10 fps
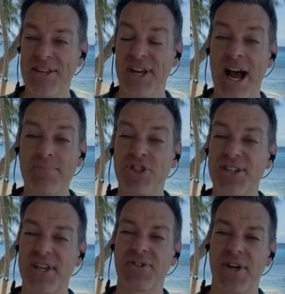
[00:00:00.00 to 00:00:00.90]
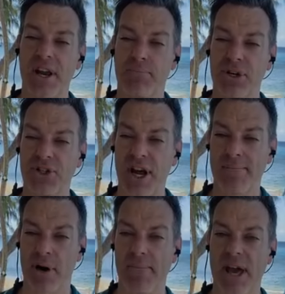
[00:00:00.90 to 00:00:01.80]
amazing. I'm just outside of
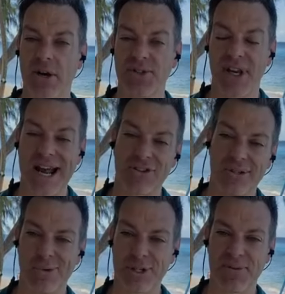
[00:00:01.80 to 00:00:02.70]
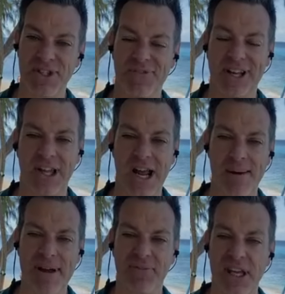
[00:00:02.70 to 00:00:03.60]
Bridgetown, Barbados, and actually, more specifically,
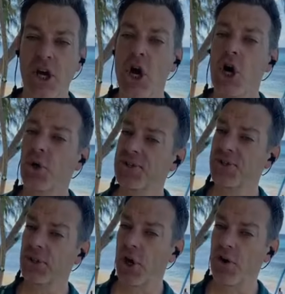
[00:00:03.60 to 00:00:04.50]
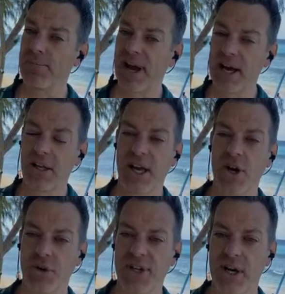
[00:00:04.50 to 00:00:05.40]
I'm at the Crystal Cove by
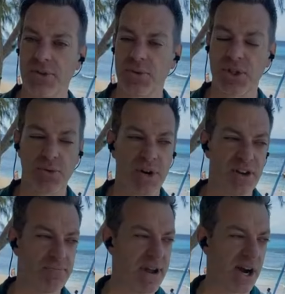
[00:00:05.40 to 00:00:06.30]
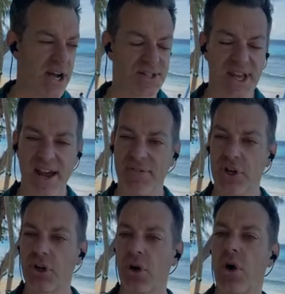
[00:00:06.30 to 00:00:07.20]
Elegant Hotels, which is one of Marriott's
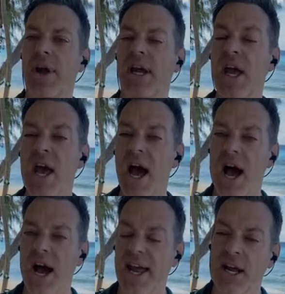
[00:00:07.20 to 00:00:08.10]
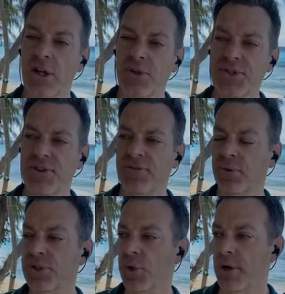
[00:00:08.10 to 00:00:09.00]
ever growing uh,
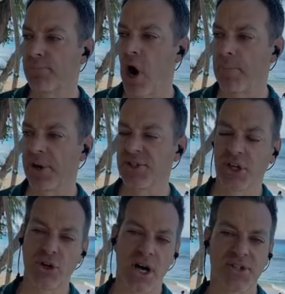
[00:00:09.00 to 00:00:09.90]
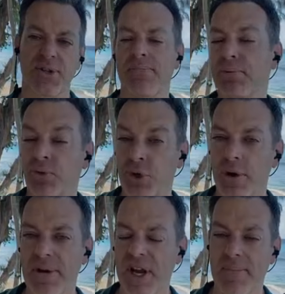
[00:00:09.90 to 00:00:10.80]
inclusive resort properties across the
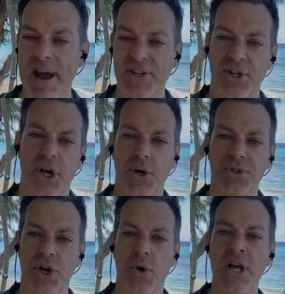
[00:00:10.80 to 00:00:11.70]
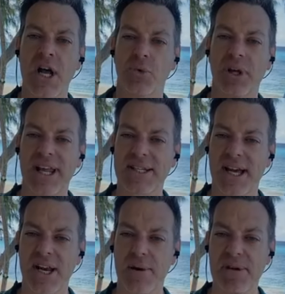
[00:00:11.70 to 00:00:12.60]
Caribbean and Mexico. So, really
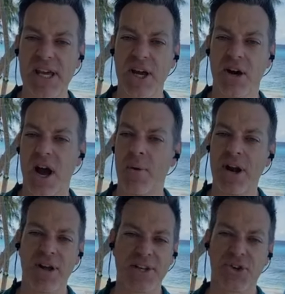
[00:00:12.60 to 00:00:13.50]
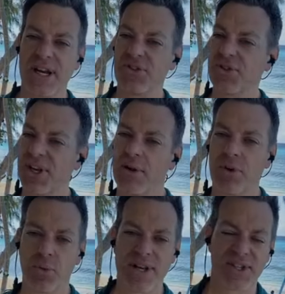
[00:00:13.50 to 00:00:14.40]
excited to be here. I went out yesterday, as you
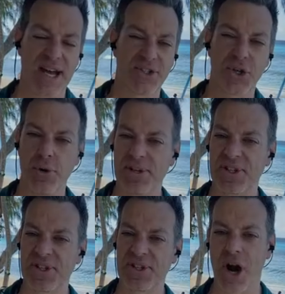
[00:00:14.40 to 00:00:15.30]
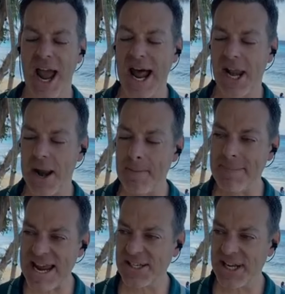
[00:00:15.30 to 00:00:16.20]
said, with Westside Scuba Center. I had an
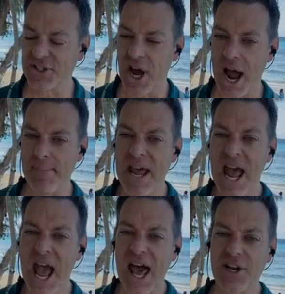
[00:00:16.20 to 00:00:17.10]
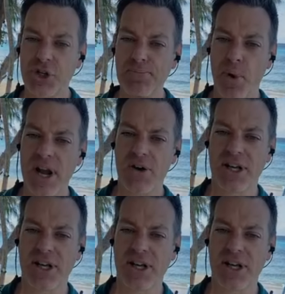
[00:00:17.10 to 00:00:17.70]
amazing time. And I should point